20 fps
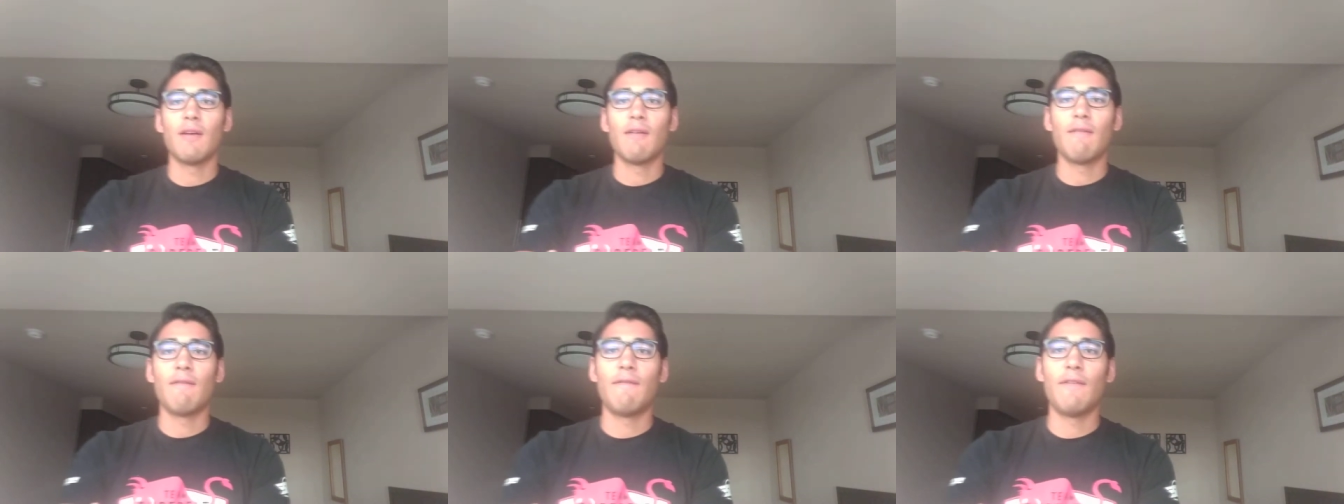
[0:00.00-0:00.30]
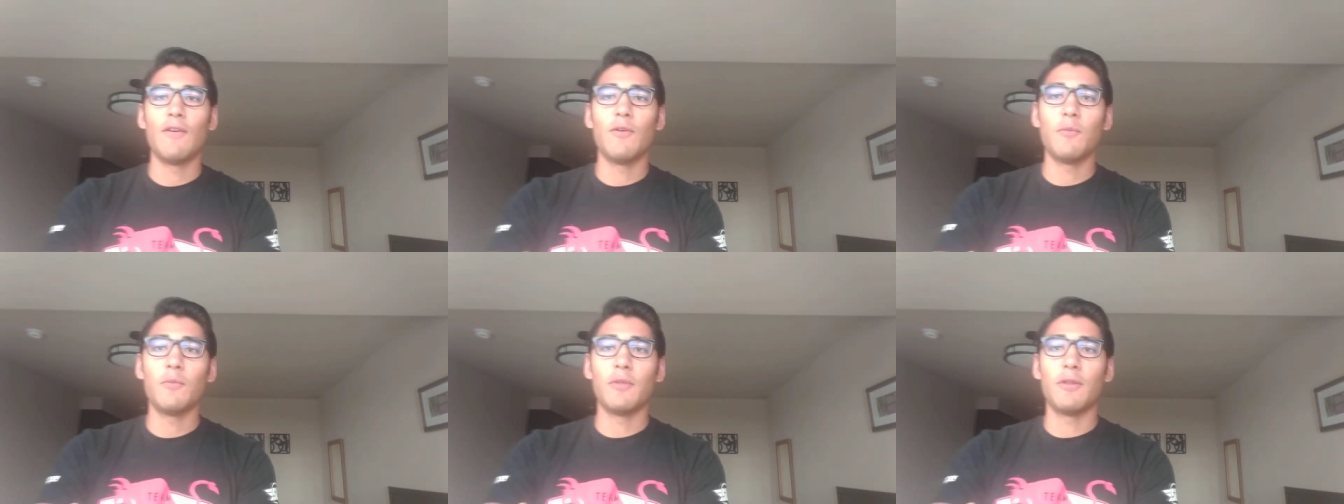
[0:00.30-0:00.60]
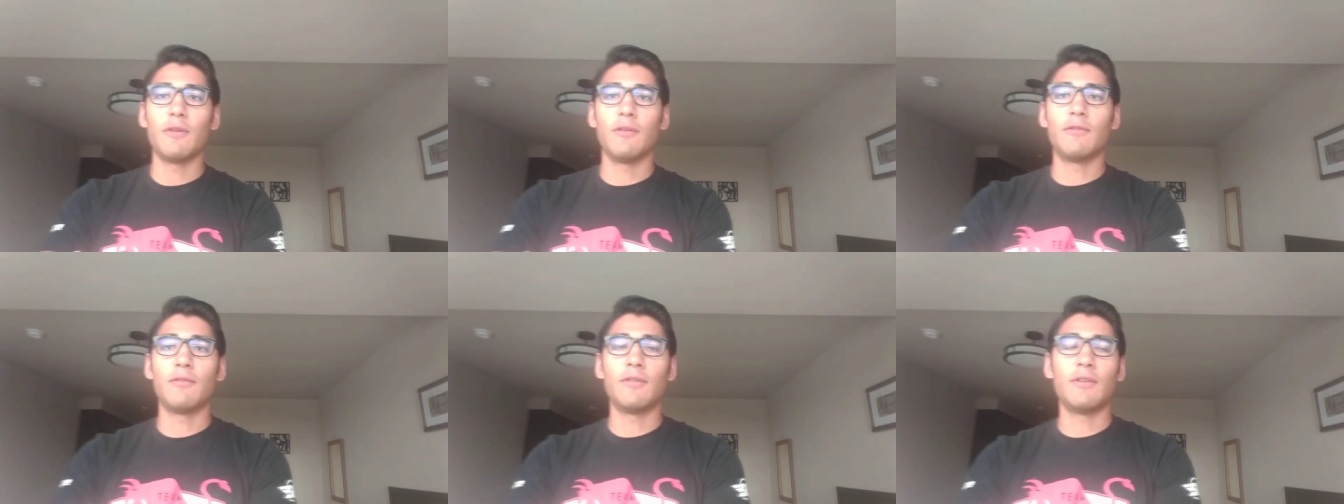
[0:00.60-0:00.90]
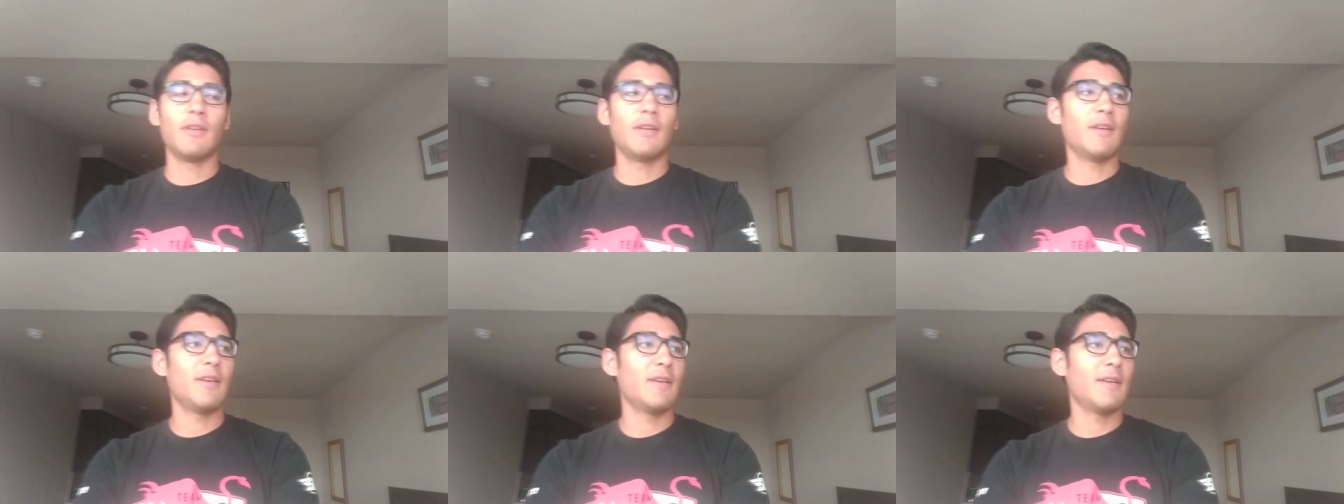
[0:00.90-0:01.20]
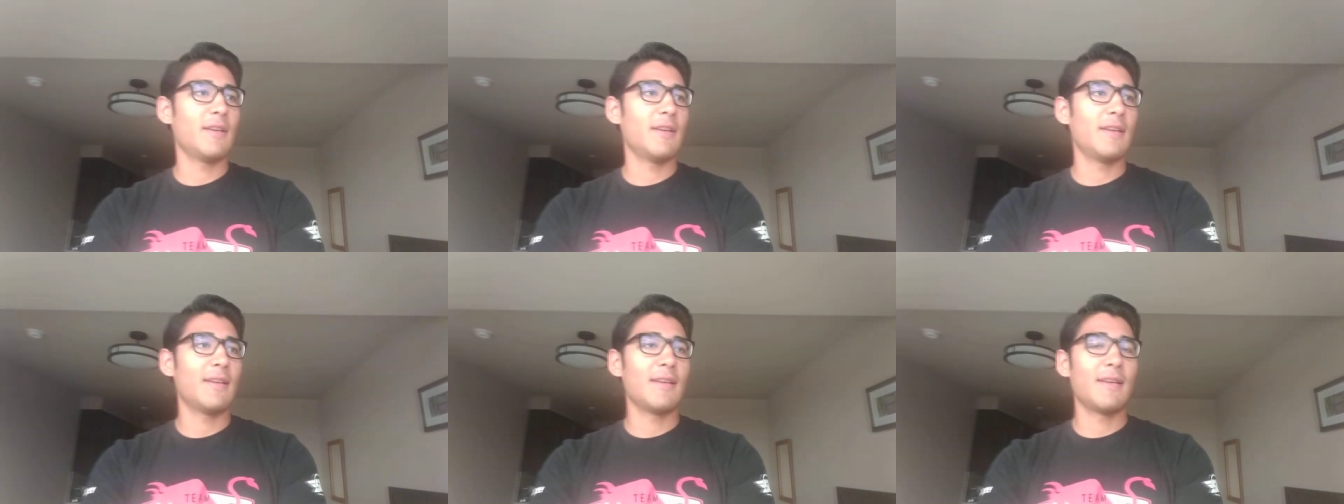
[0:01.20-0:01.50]
film this
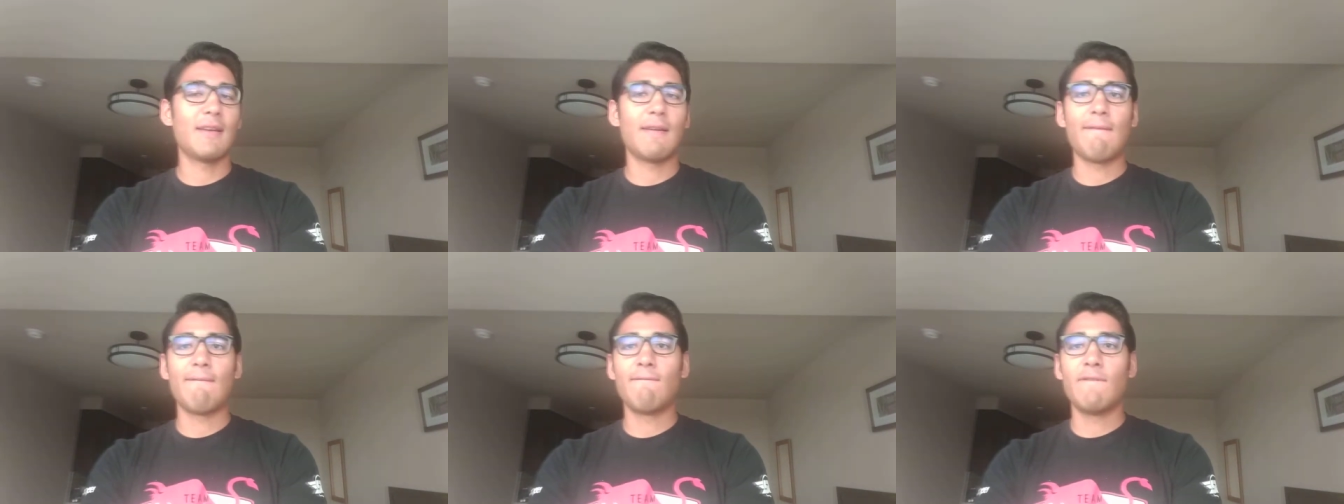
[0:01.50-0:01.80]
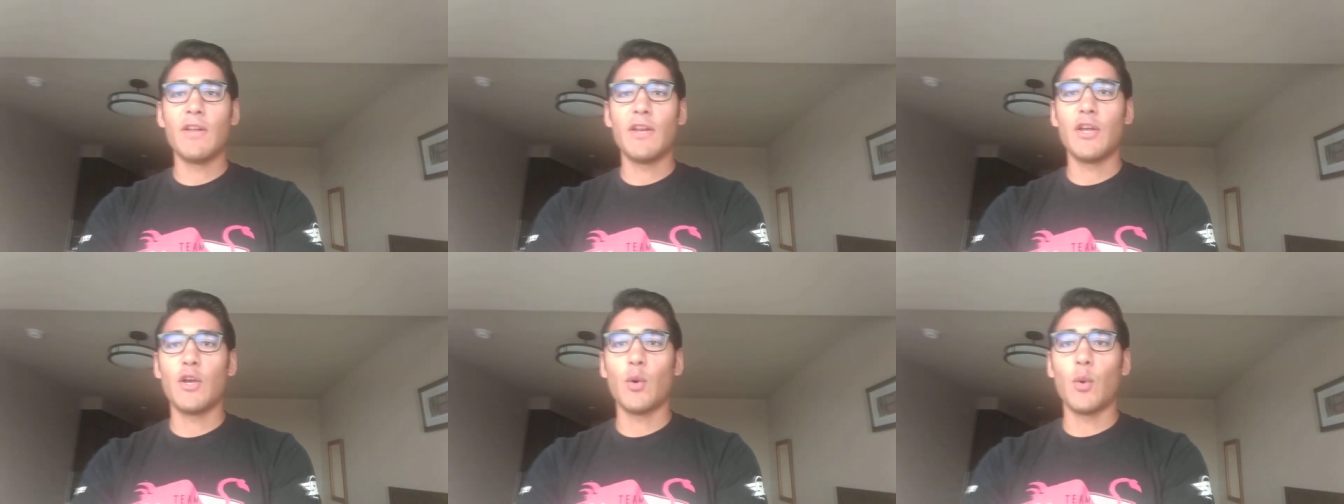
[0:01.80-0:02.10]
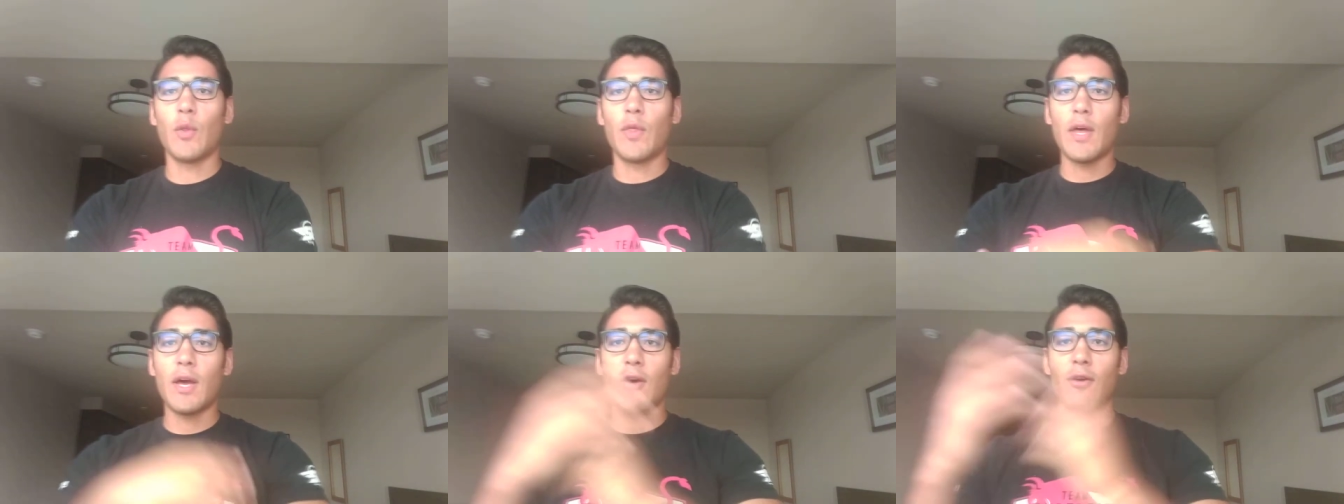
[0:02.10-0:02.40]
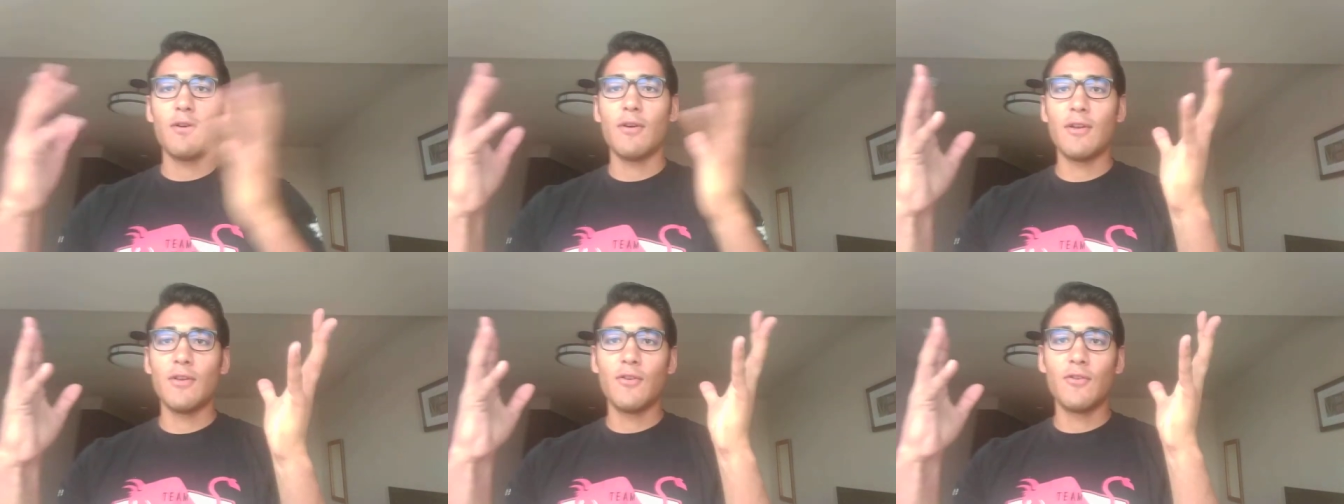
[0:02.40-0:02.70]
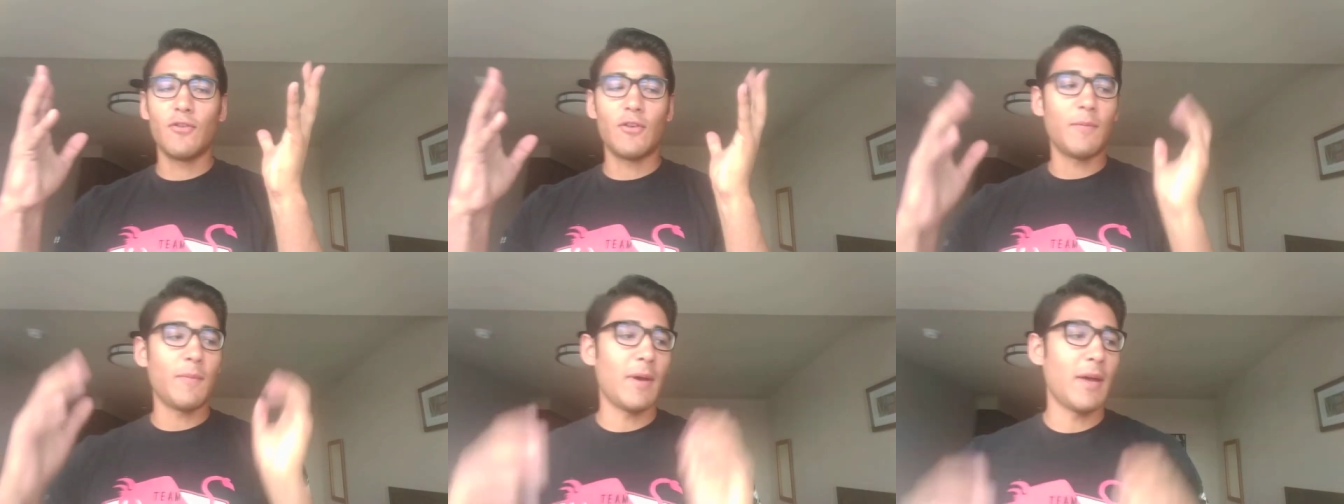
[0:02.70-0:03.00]
video without
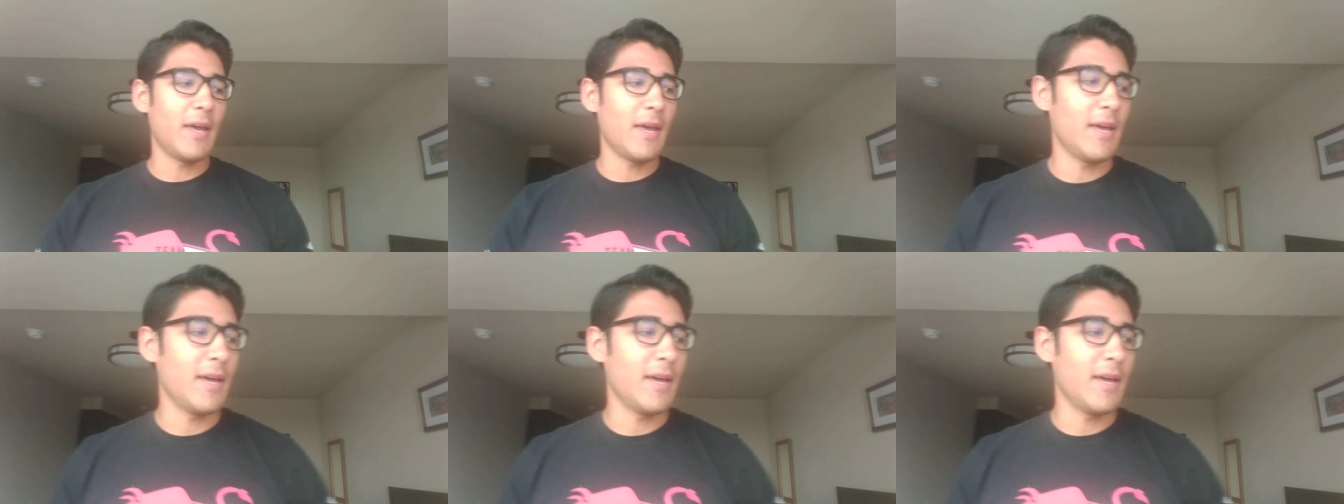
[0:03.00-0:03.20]
using my